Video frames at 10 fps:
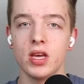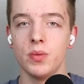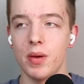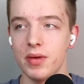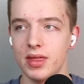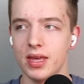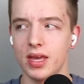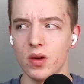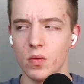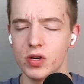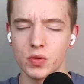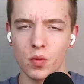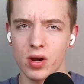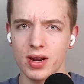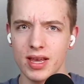you may be thinking which
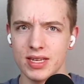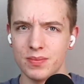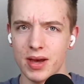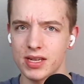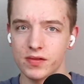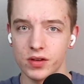one is best for